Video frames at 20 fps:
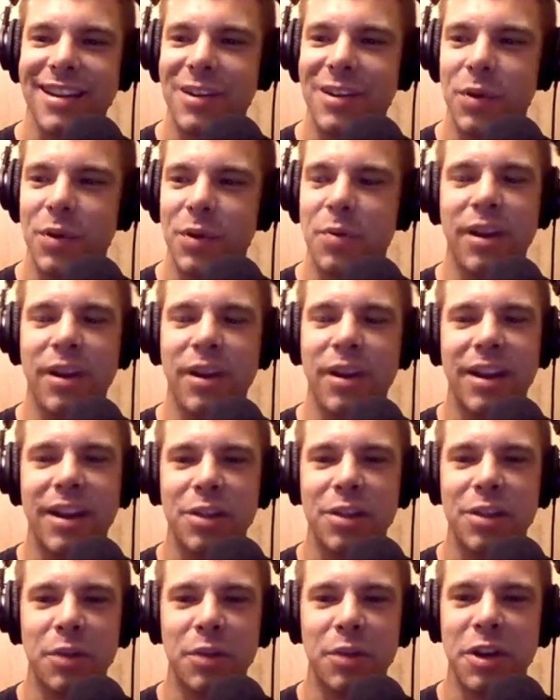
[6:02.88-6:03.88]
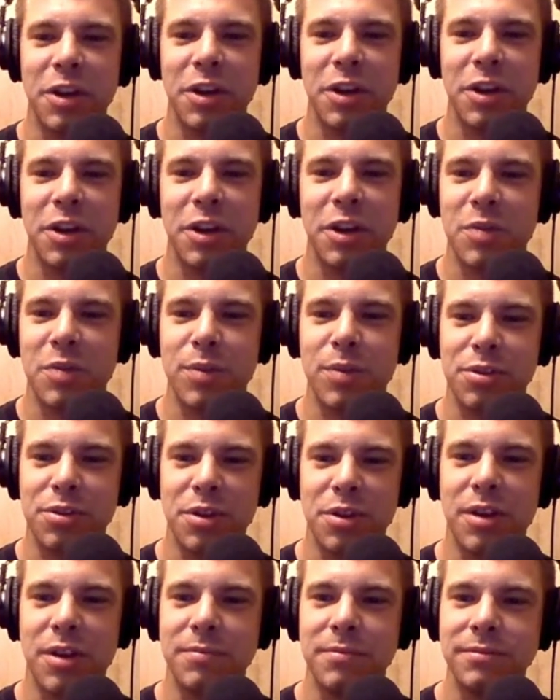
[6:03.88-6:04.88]
we probably had 300 people
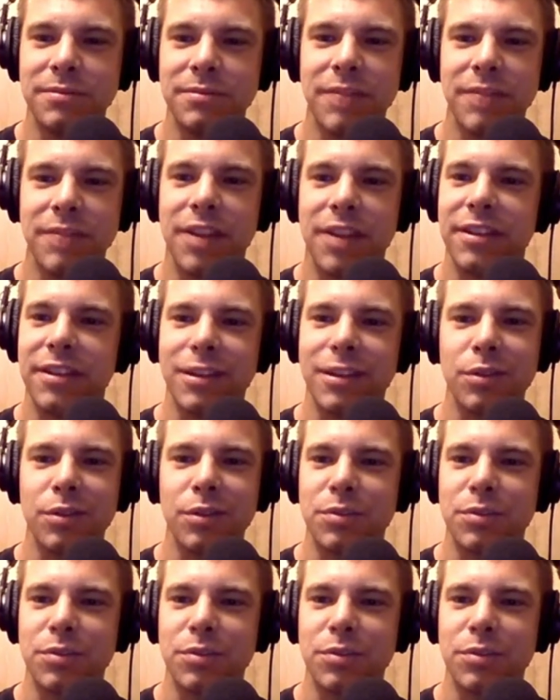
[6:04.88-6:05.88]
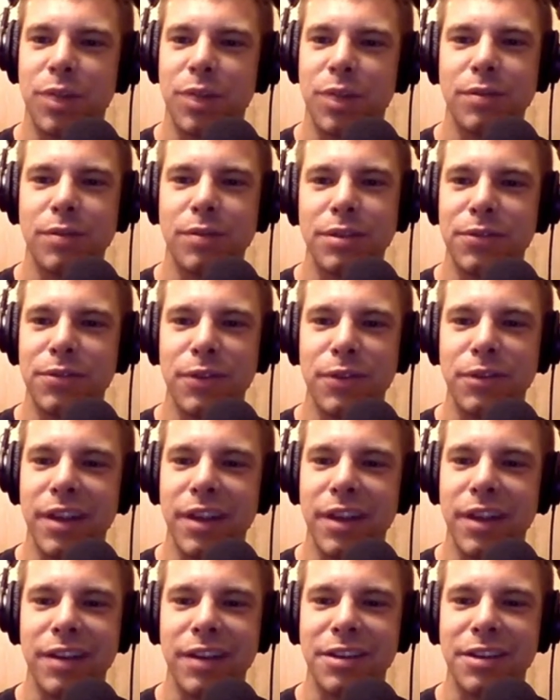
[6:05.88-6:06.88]
show up. I think there was probably
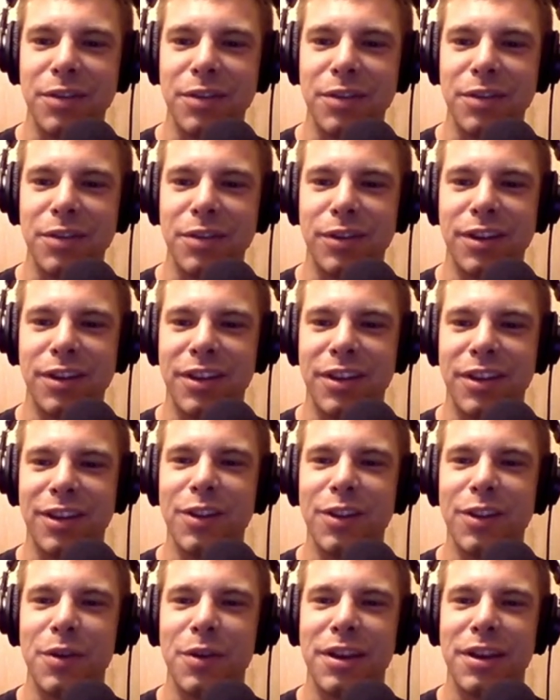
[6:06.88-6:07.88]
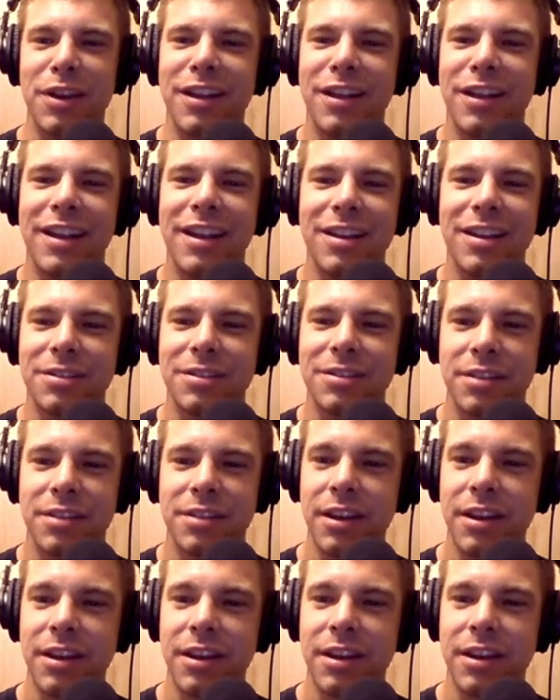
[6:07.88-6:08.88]
50 Antifa on the hill that were yelling at
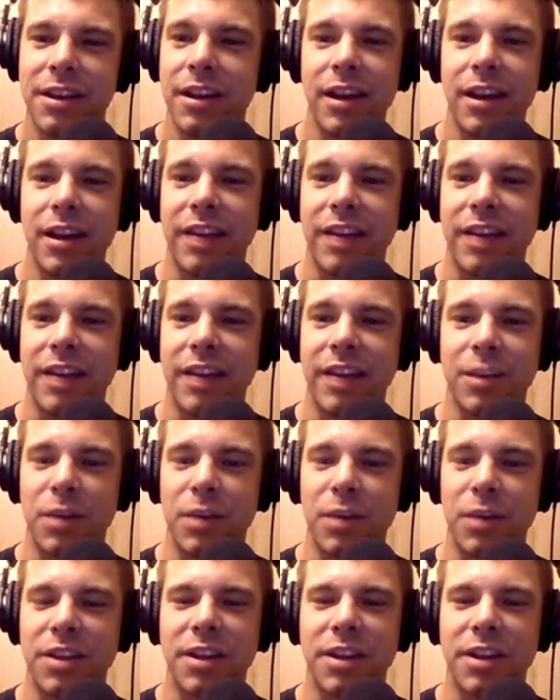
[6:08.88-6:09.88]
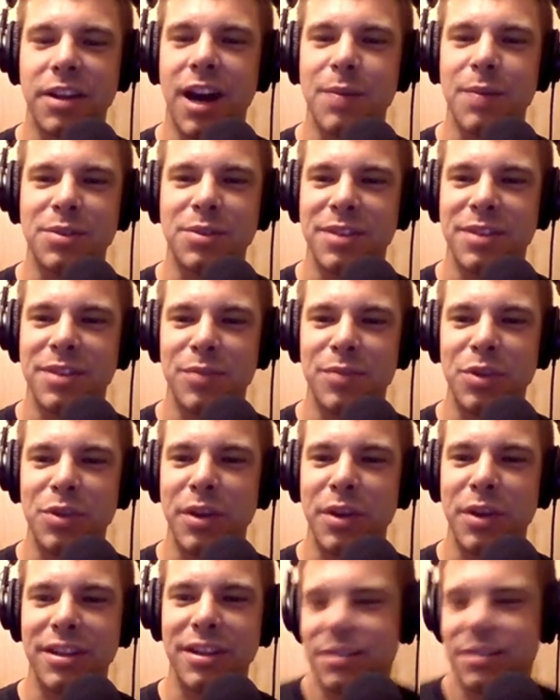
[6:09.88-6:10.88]
us. And then we had the cops in
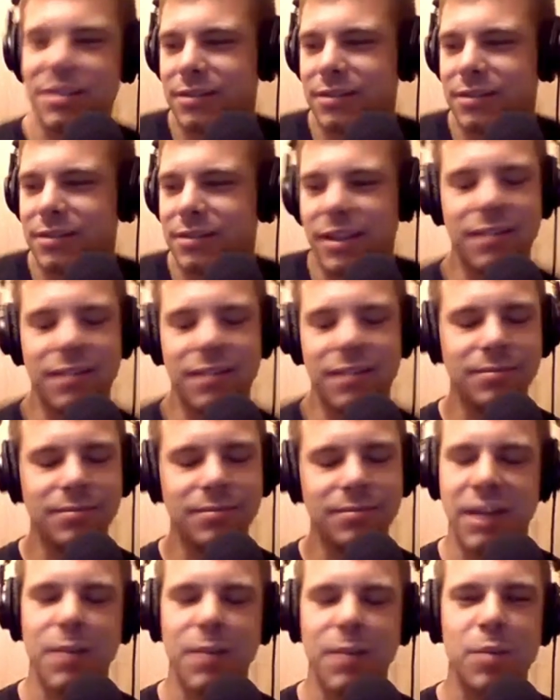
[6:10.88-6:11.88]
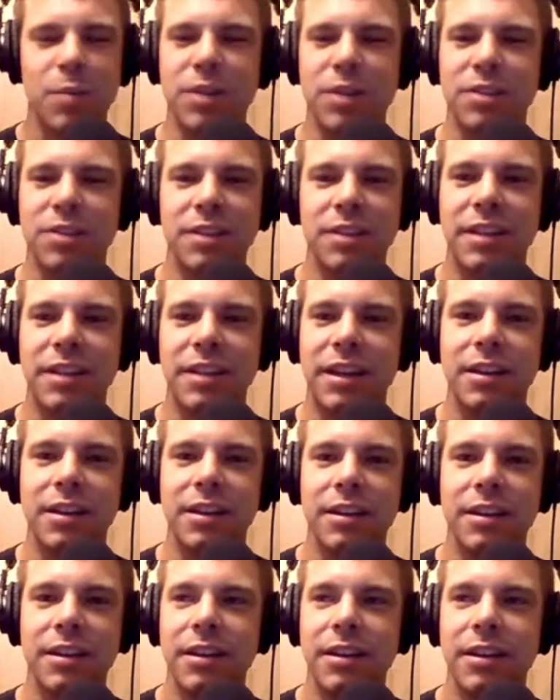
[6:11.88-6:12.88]
between us. They kept the peace all day.
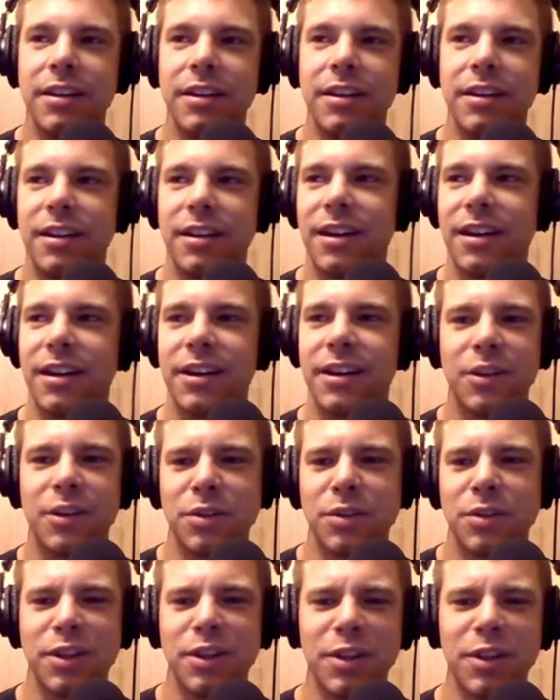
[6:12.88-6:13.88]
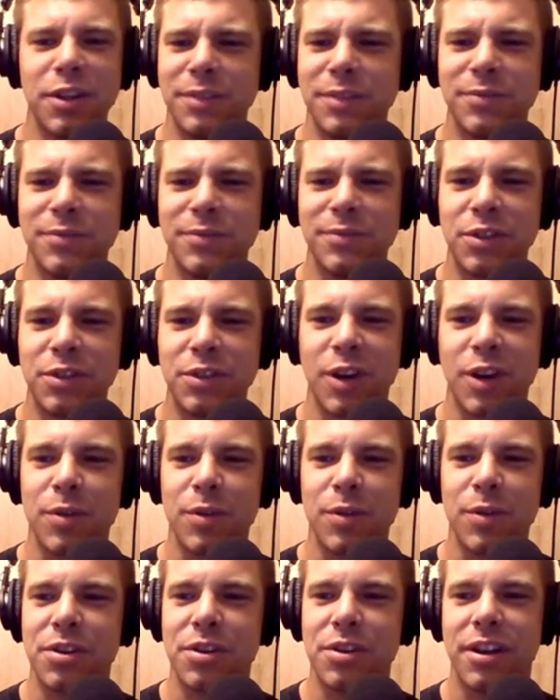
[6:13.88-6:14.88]
There was a little
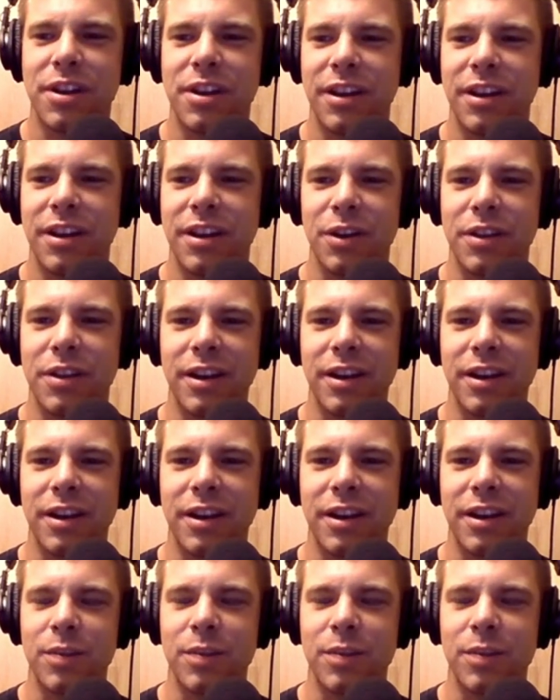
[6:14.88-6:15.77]
skirmish here and there, but